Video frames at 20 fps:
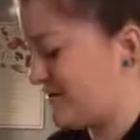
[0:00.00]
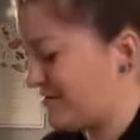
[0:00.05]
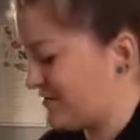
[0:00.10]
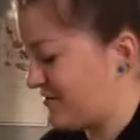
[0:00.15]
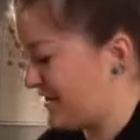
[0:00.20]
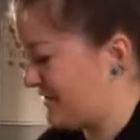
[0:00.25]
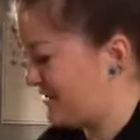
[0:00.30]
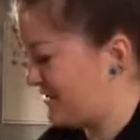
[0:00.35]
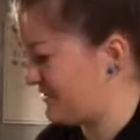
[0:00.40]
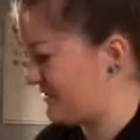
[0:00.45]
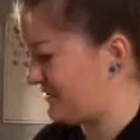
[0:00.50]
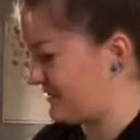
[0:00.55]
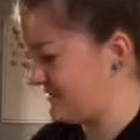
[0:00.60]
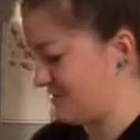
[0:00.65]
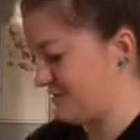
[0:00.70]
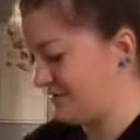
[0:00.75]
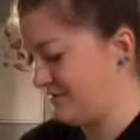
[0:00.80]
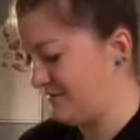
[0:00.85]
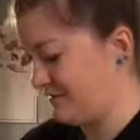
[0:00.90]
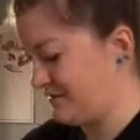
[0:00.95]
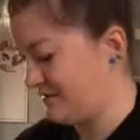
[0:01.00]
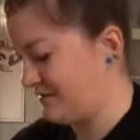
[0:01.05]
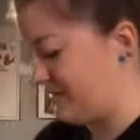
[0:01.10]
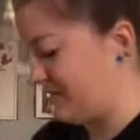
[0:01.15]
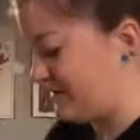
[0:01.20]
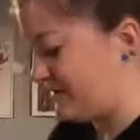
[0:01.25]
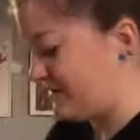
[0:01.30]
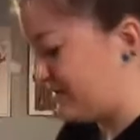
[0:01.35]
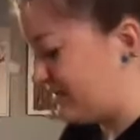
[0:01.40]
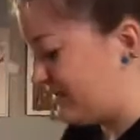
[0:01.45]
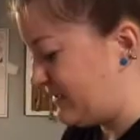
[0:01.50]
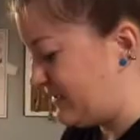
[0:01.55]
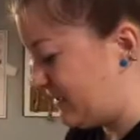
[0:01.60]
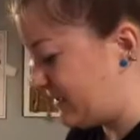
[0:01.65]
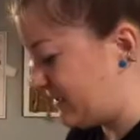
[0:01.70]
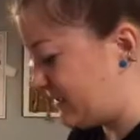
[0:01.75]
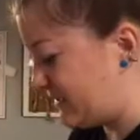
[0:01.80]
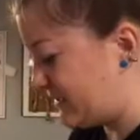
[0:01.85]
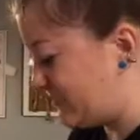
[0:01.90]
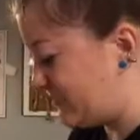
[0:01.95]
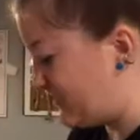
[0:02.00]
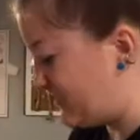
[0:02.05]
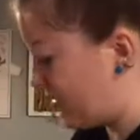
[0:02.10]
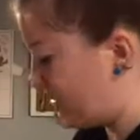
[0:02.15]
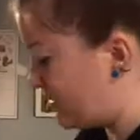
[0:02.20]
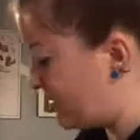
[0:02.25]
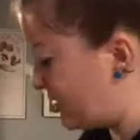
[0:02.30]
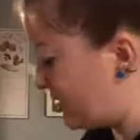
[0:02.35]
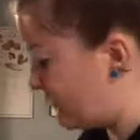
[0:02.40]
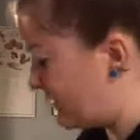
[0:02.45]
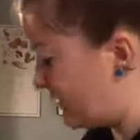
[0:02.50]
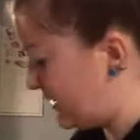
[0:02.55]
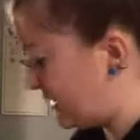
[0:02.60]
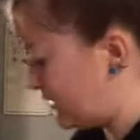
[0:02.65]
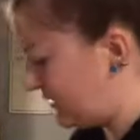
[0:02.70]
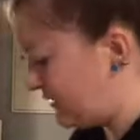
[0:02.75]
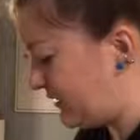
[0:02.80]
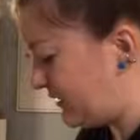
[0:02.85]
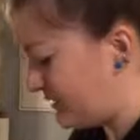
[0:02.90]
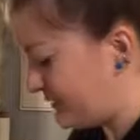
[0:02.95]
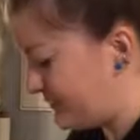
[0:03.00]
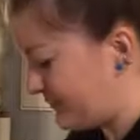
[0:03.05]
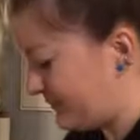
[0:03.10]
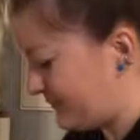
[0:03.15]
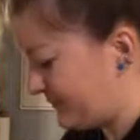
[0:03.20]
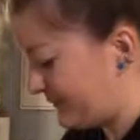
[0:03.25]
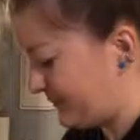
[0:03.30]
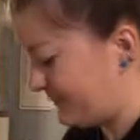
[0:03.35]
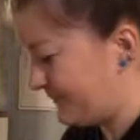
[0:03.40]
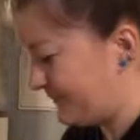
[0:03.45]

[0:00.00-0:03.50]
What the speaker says: All right, get some more going here.